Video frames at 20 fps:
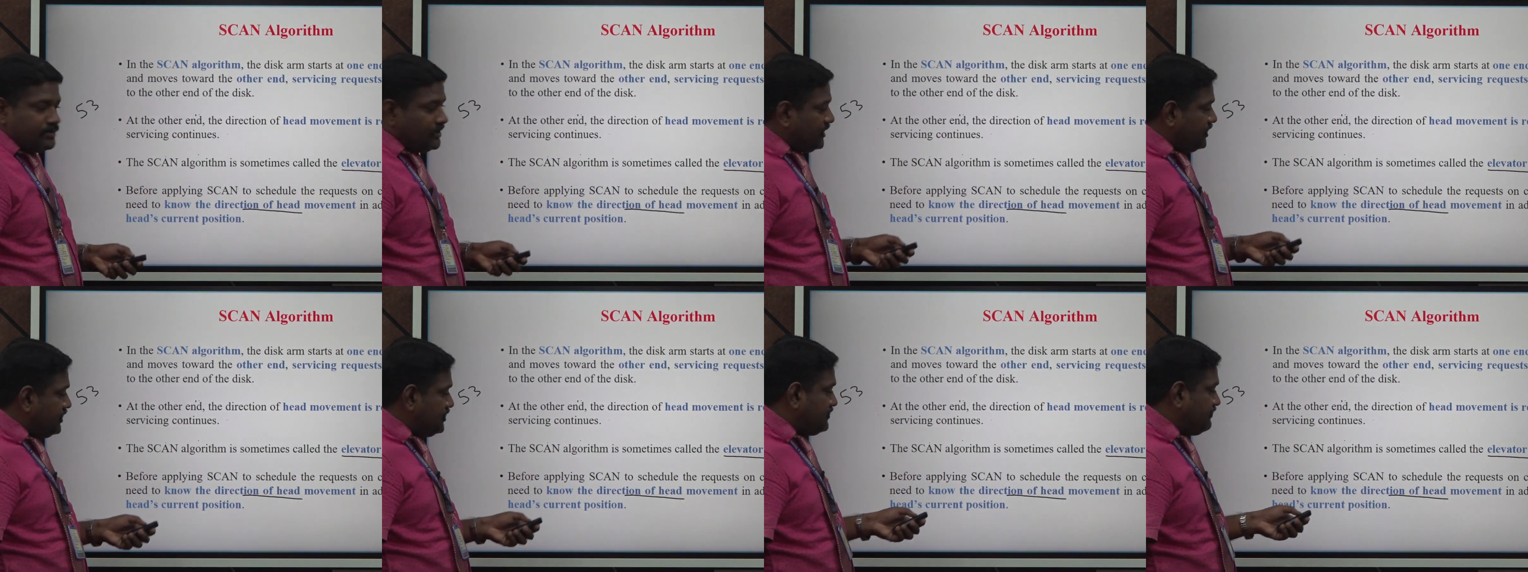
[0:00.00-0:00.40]

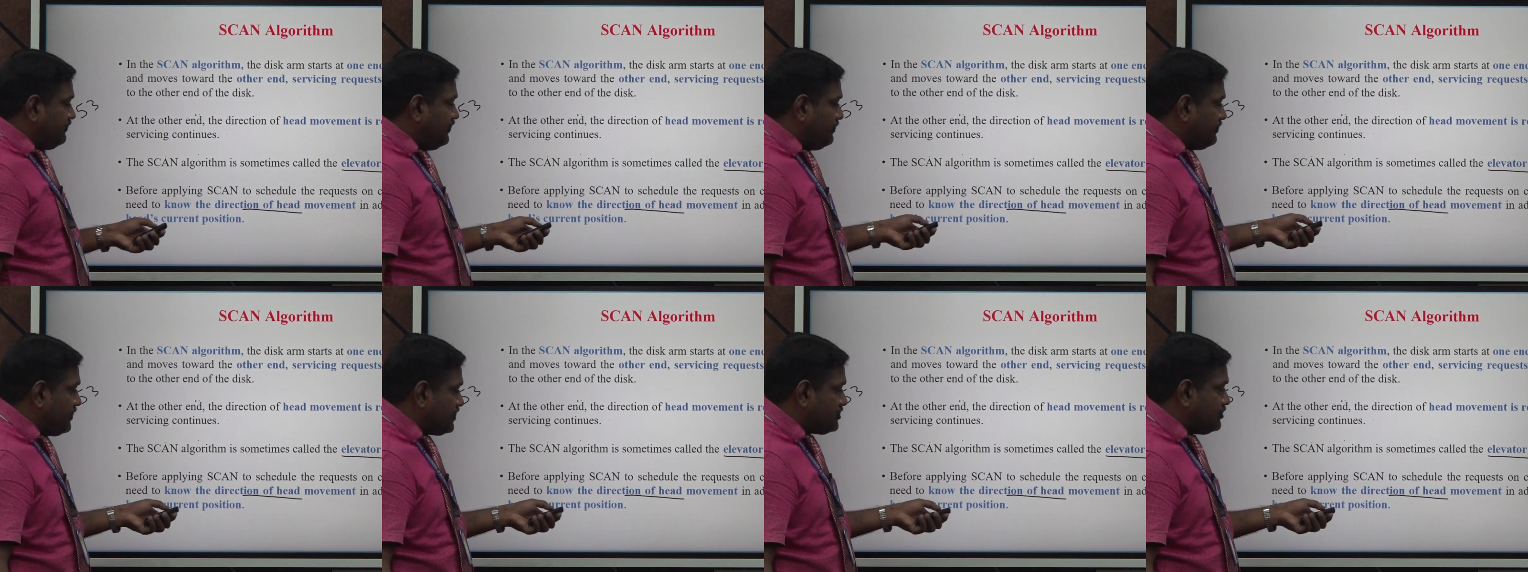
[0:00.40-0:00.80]
that is
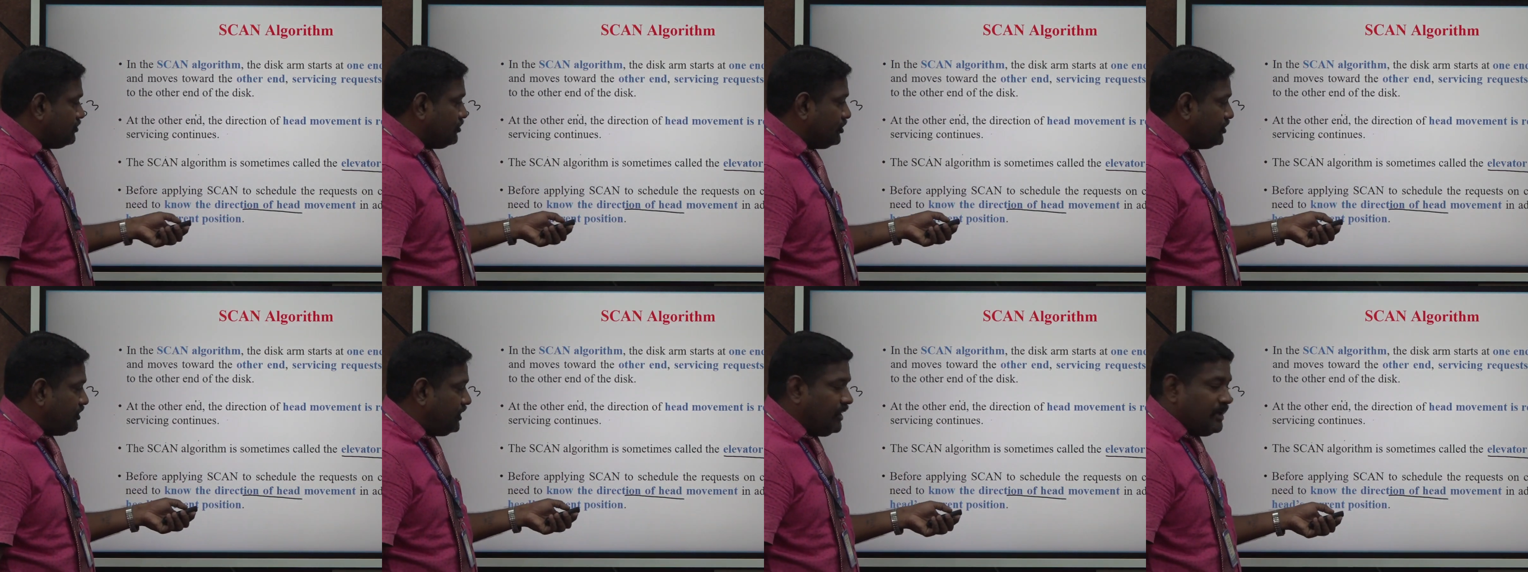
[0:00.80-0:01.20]
we must
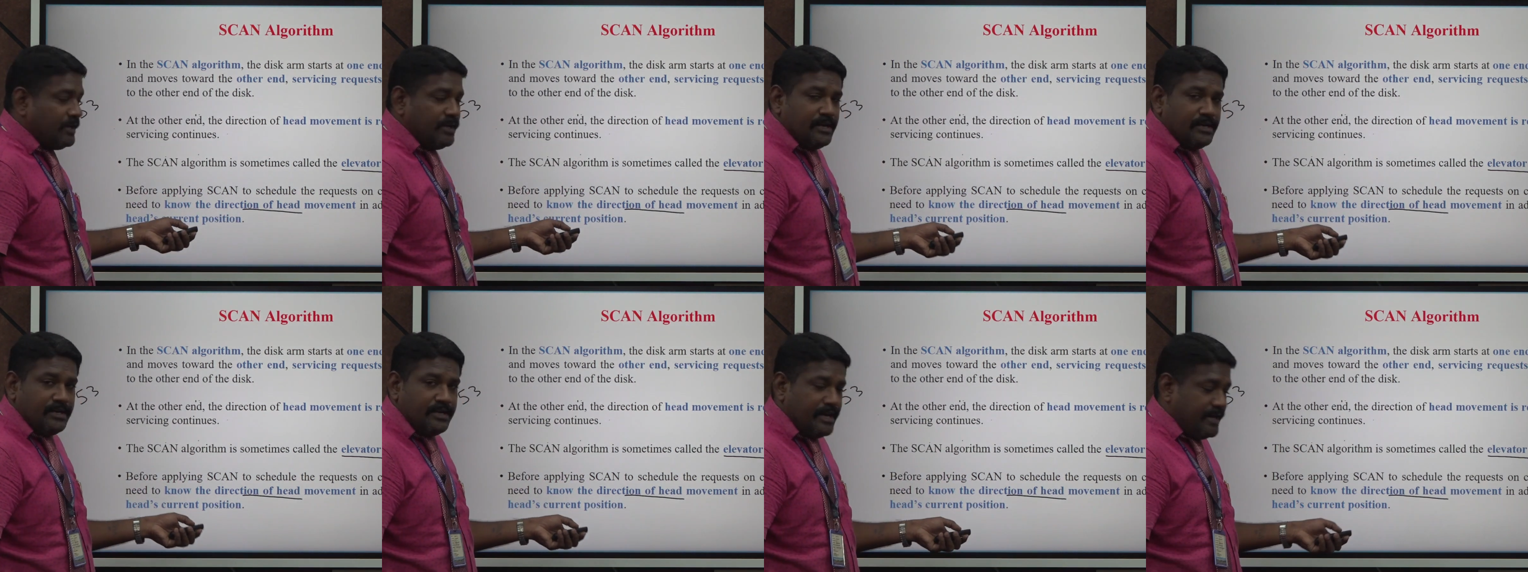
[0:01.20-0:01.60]
know the
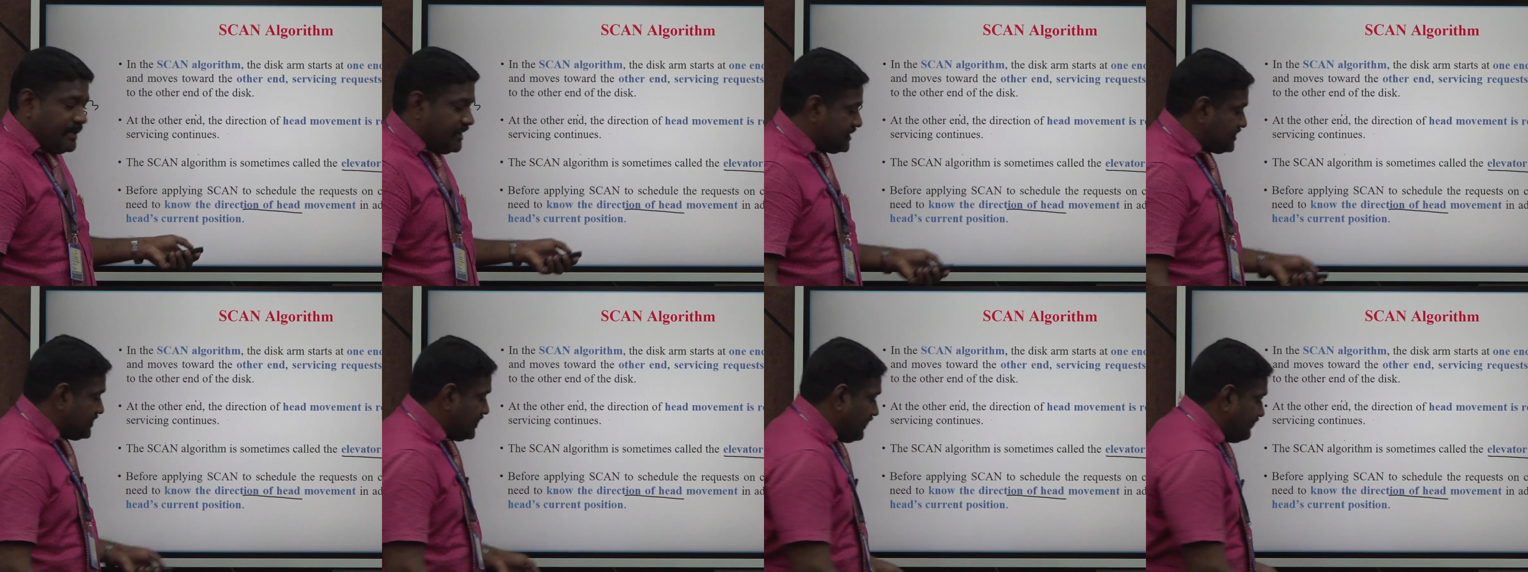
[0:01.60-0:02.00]

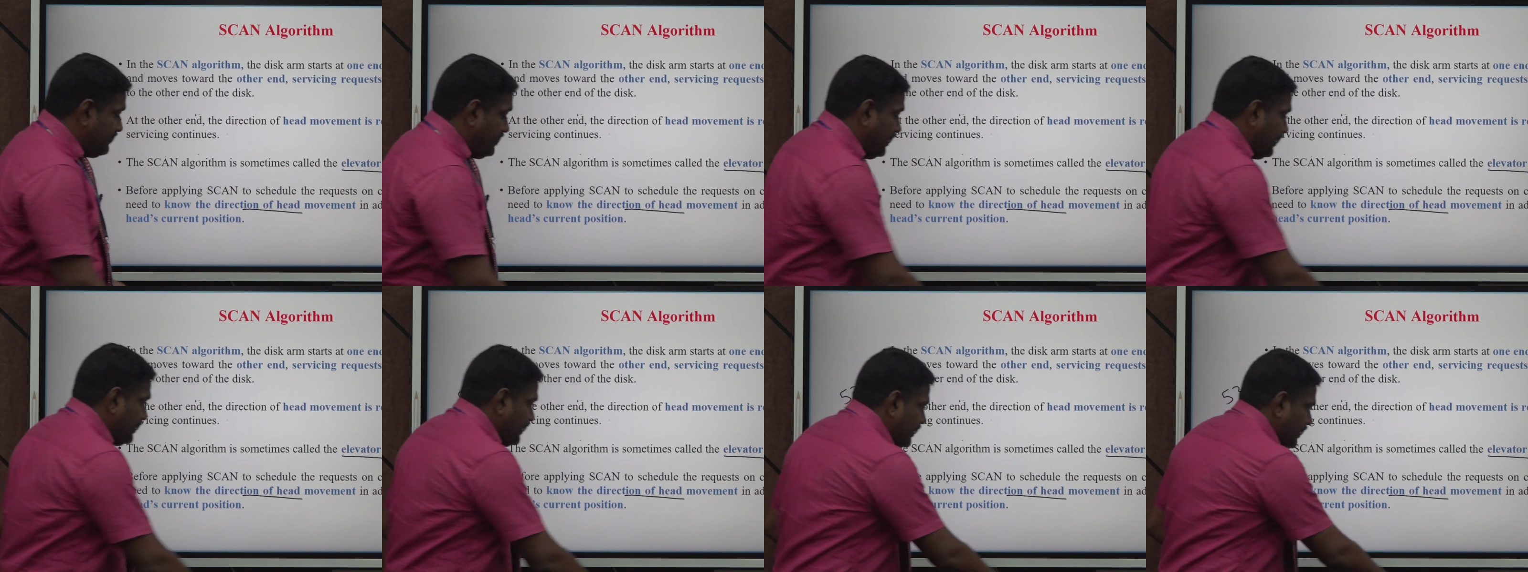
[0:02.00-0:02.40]
direction of
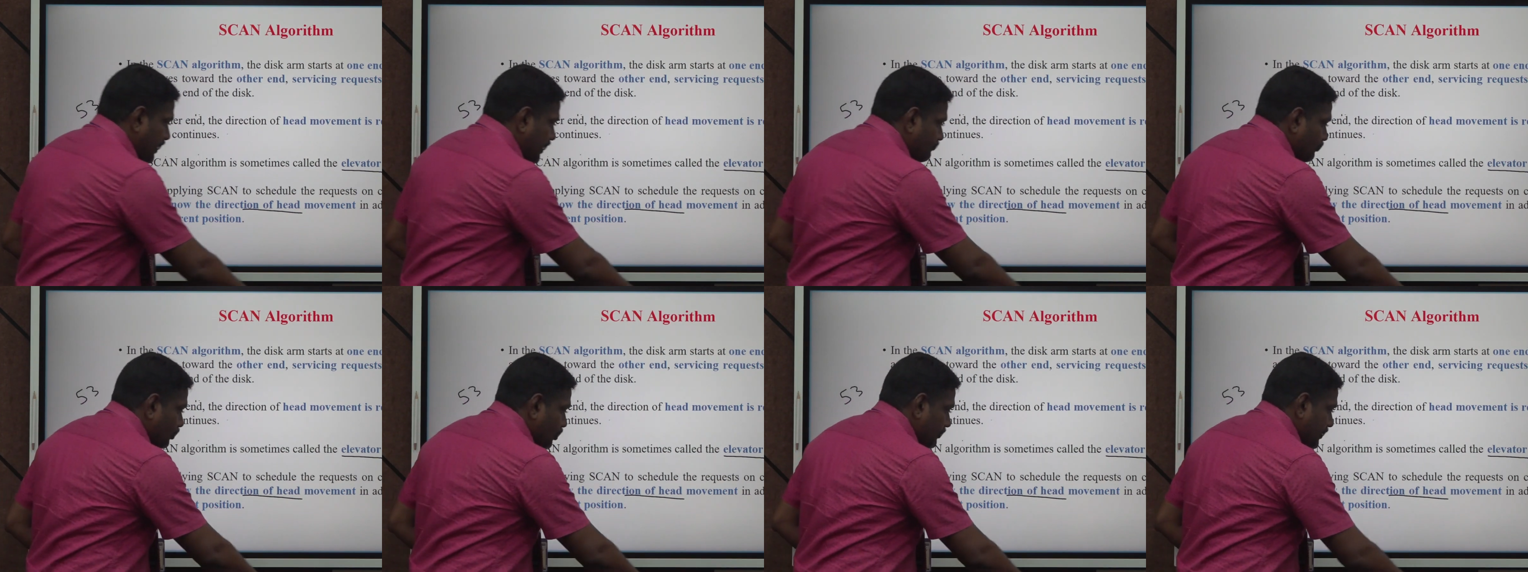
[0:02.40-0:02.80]
the
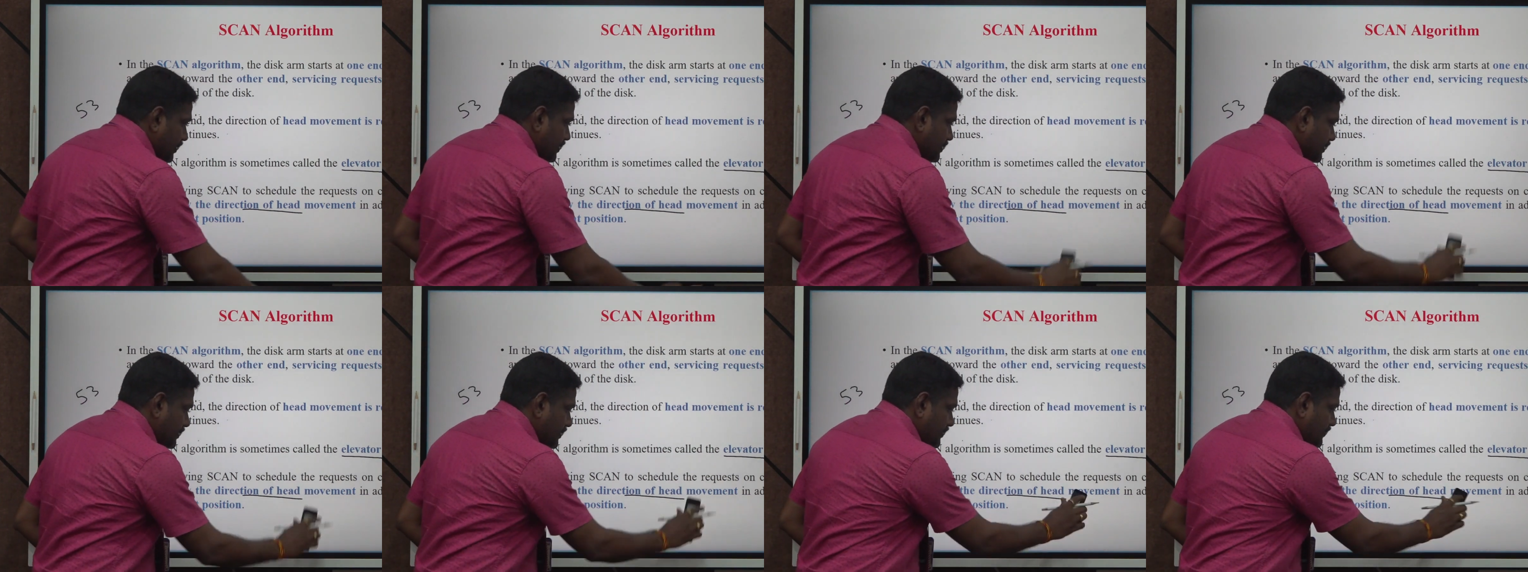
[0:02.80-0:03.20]
head
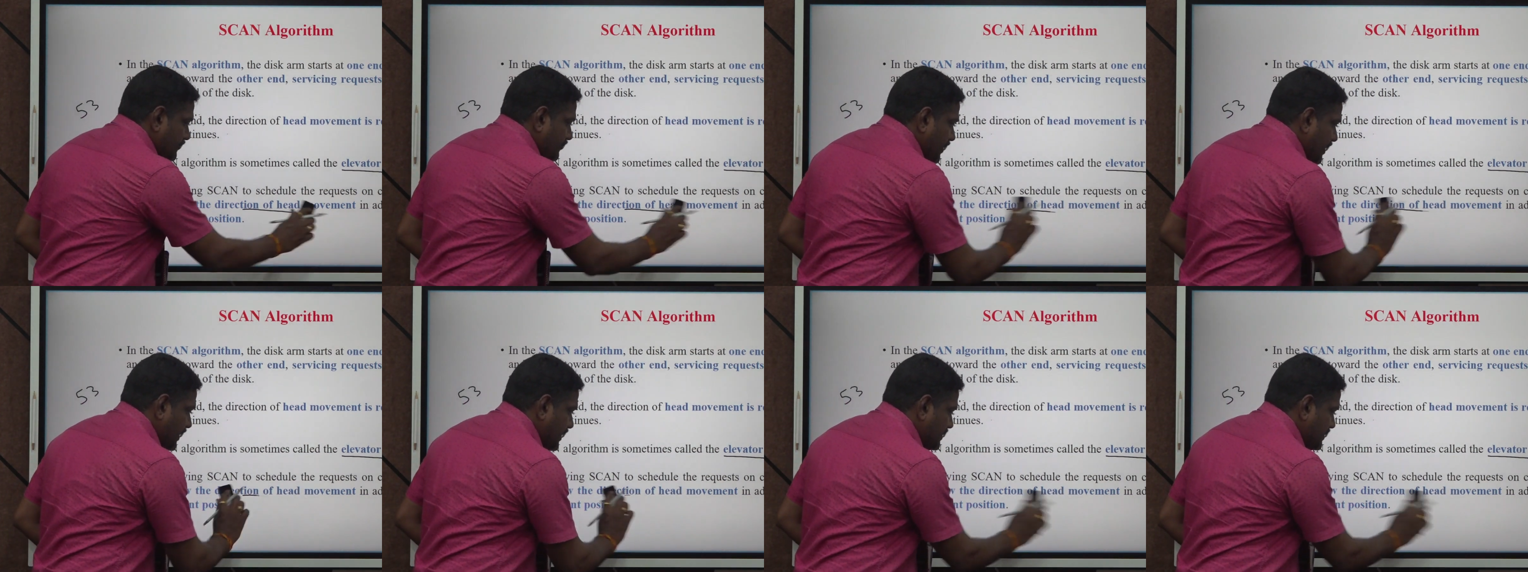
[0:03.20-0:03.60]
movement. For